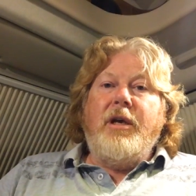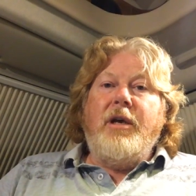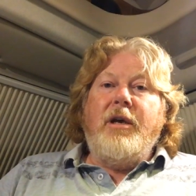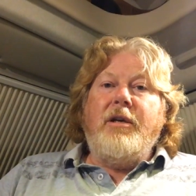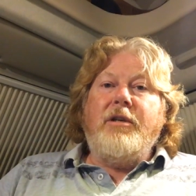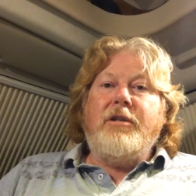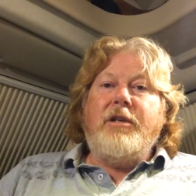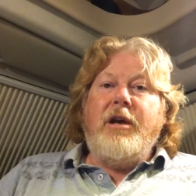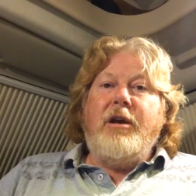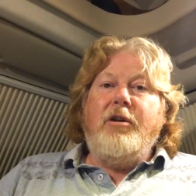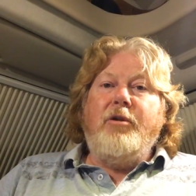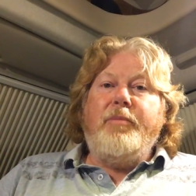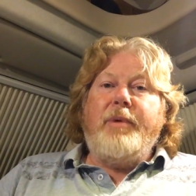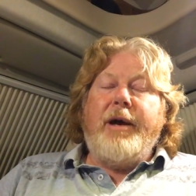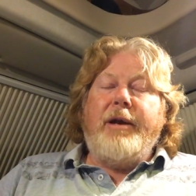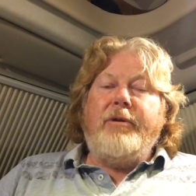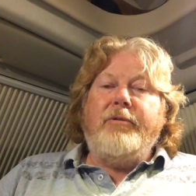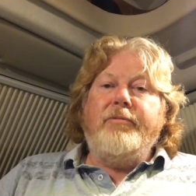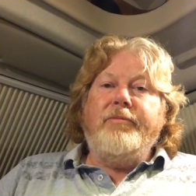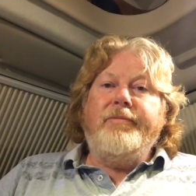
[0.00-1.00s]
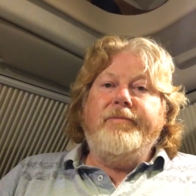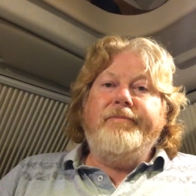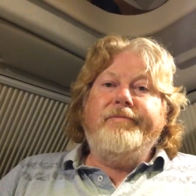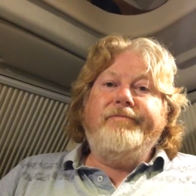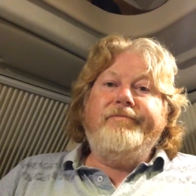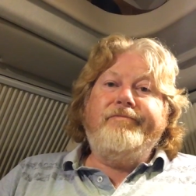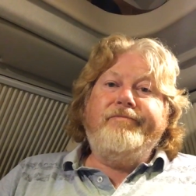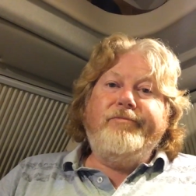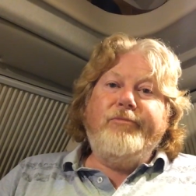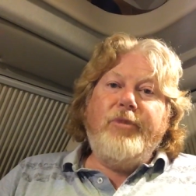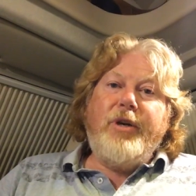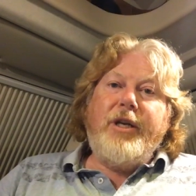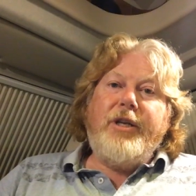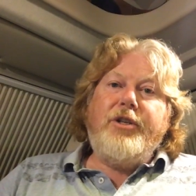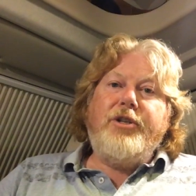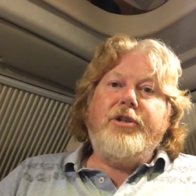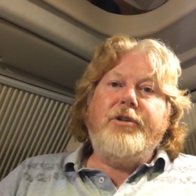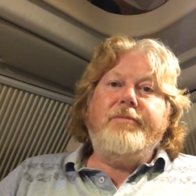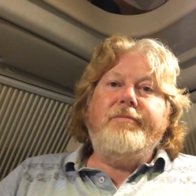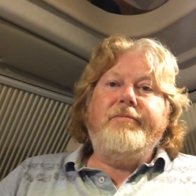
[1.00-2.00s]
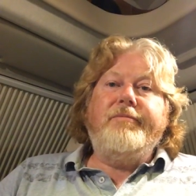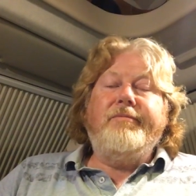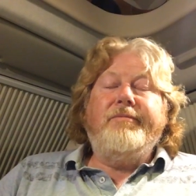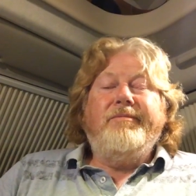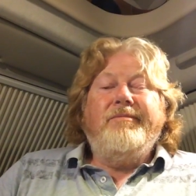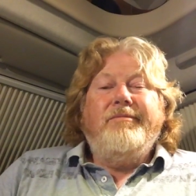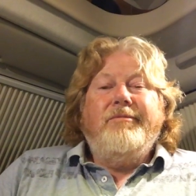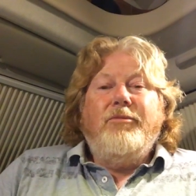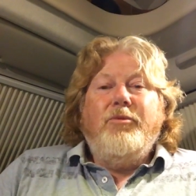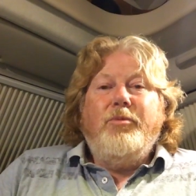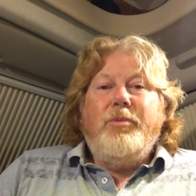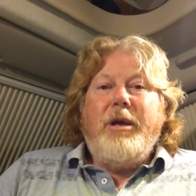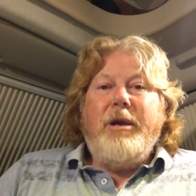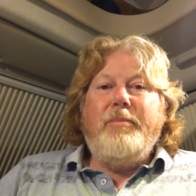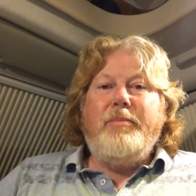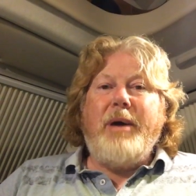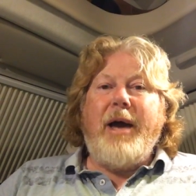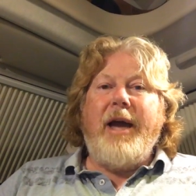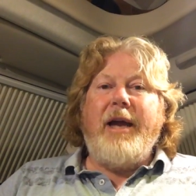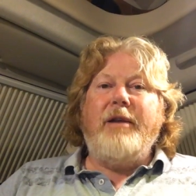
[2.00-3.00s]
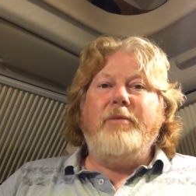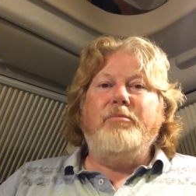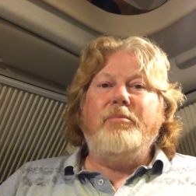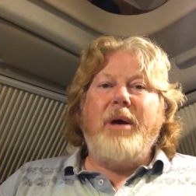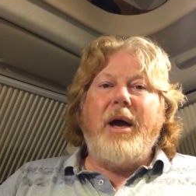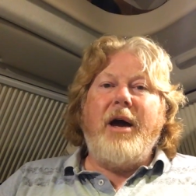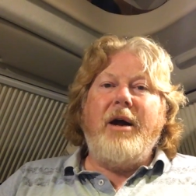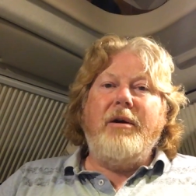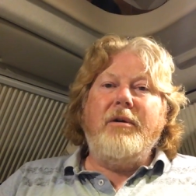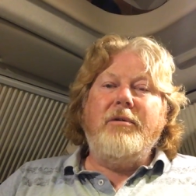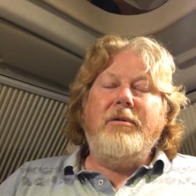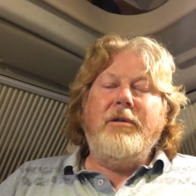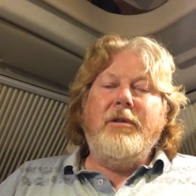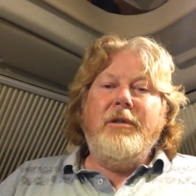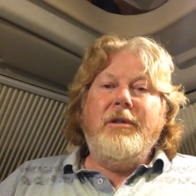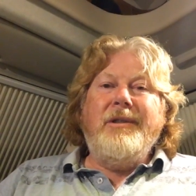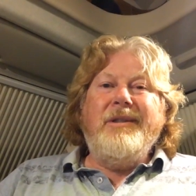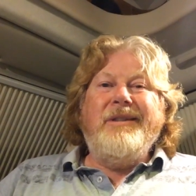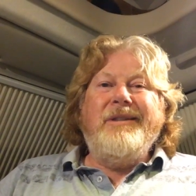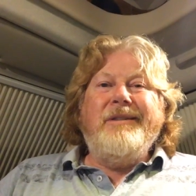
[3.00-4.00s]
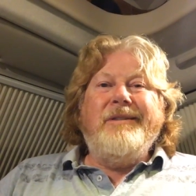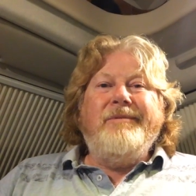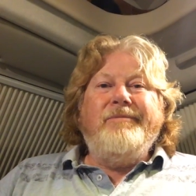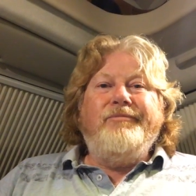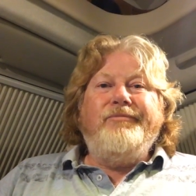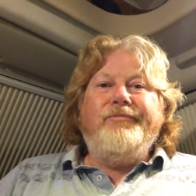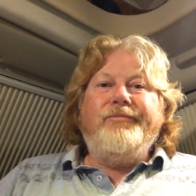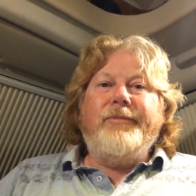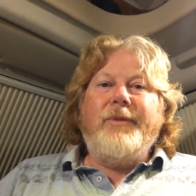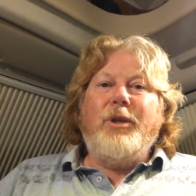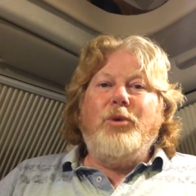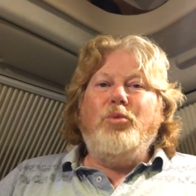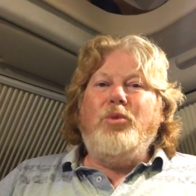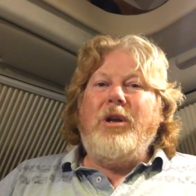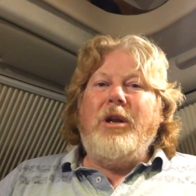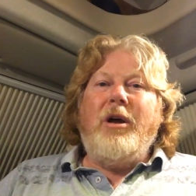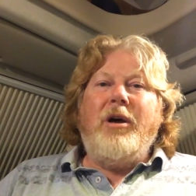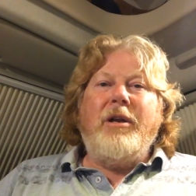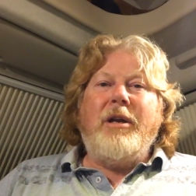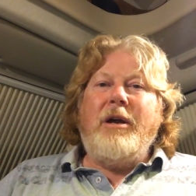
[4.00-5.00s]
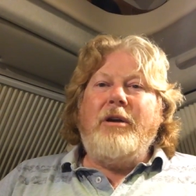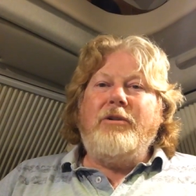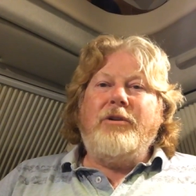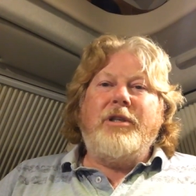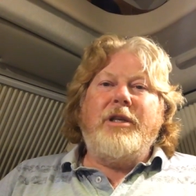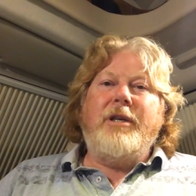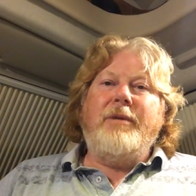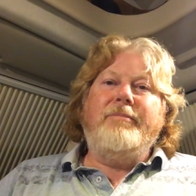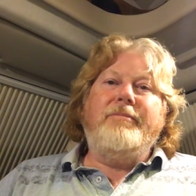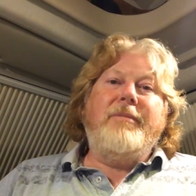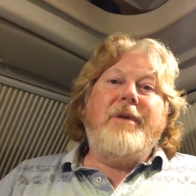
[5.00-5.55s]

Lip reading: solar panel, which will be a pain, but will I notice it?